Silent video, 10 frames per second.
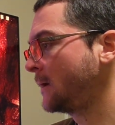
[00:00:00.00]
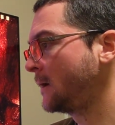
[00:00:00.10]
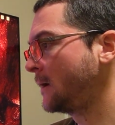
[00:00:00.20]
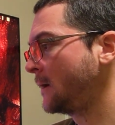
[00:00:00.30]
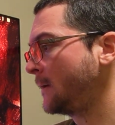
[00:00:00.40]

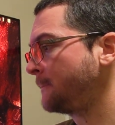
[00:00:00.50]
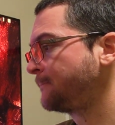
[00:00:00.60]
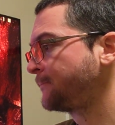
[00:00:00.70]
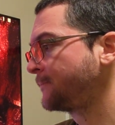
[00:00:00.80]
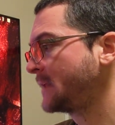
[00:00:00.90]
uh,
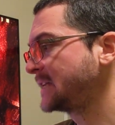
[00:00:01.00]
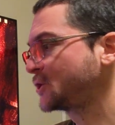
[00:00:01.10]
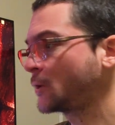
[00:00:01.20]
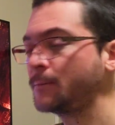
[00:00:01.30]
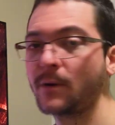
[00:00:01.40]
a
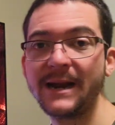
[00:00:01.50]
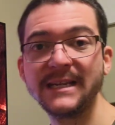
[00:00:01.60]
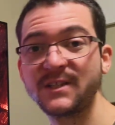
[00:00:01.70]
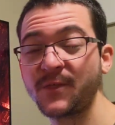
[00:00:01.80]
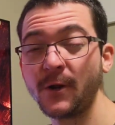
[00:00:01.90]
screen
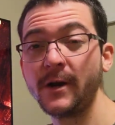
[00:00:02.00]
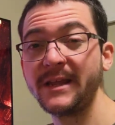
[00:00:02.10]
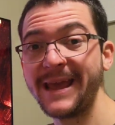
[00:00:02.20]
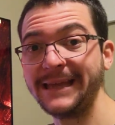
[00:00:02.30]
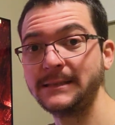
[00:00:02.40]
brightness
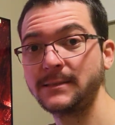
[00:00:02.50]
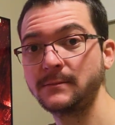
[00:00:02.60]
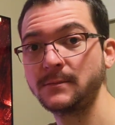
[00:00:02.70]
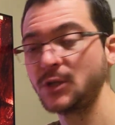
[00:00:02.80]
38.